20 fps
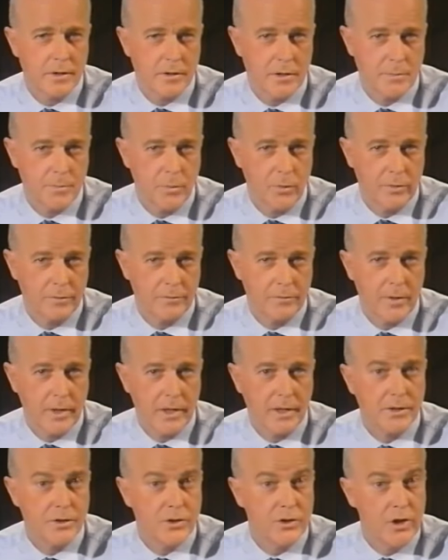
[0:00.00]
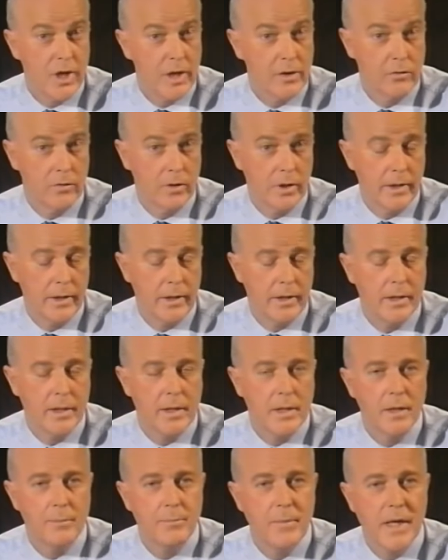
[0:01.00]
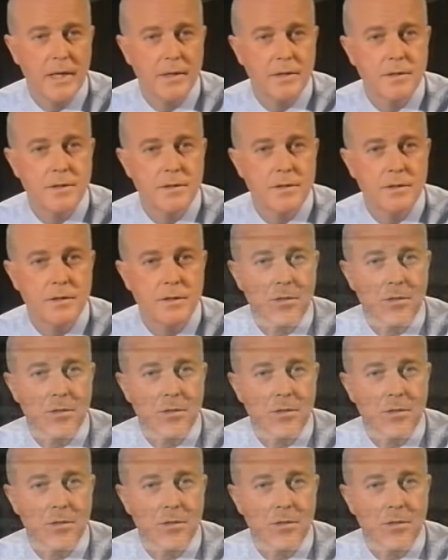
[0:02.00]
the sport of cricket generally, he laments,